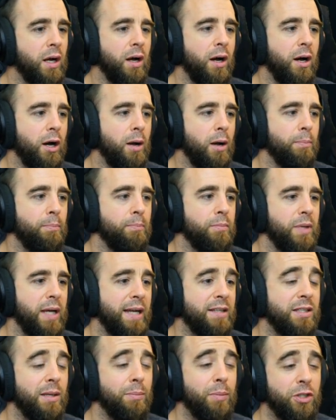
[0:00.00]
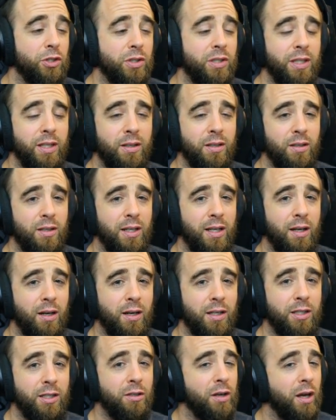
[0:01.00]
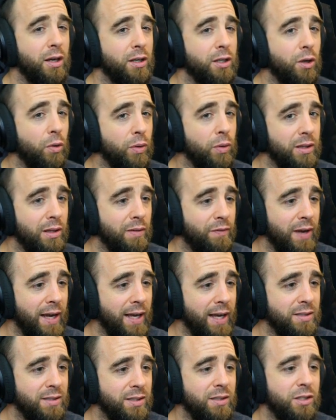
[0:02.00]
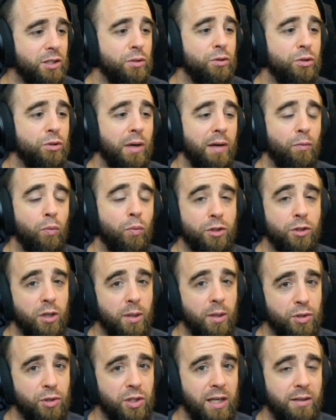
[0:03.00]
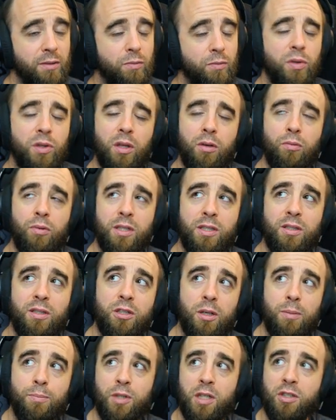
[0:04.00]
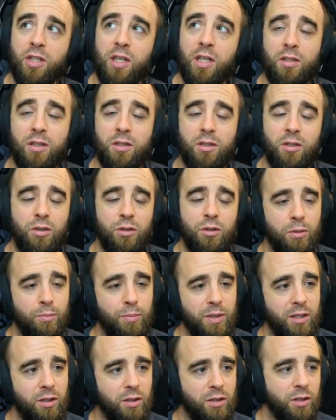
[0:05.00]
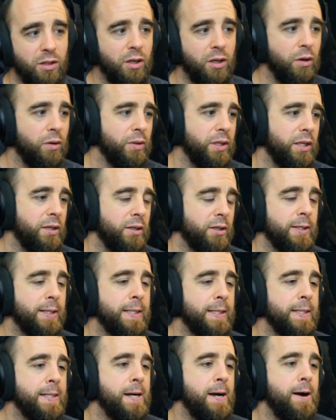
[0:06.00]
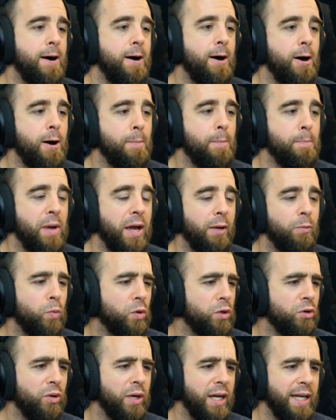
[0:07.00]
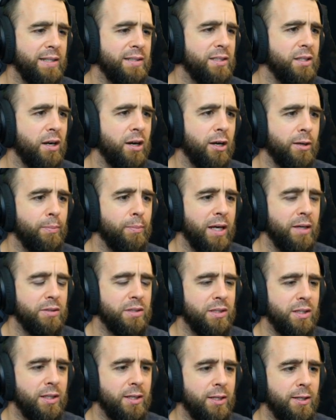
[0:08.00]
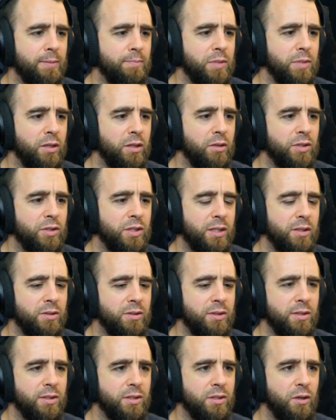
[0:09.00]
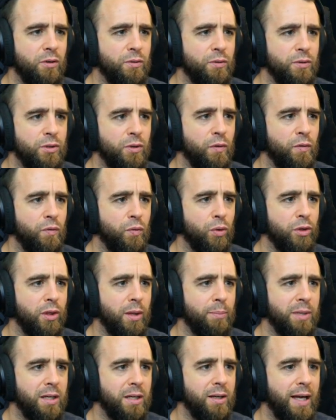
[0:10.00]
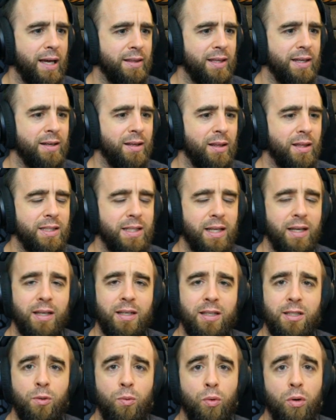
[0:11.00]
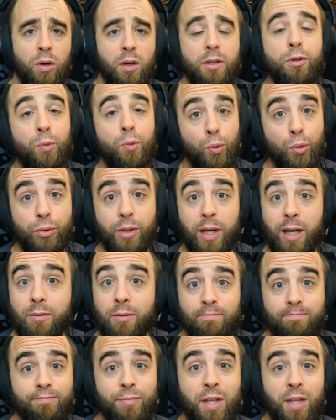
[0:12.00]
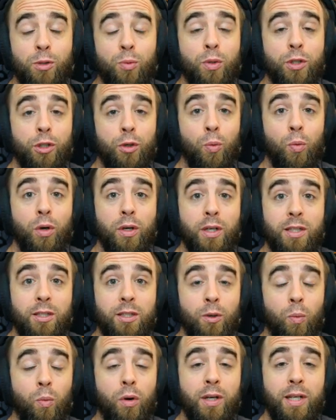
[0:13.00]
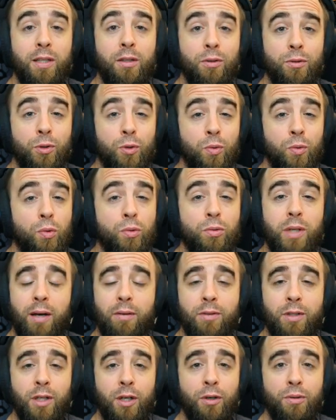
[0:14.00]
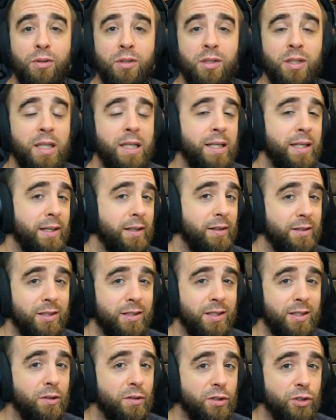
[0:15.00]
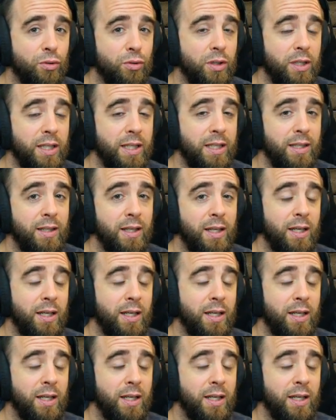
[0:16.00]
As I mentioned here, you're not going the fastest. You do have one jump jet. With the recent jump jet changes, you should be good to go here. And we'll go ahead and talk about, you know, skills and stuff, so forth. I mean, at the end of the day, you want cooldown. That's what you're wanting. You're wanting those cooldown nodes in the skill tree.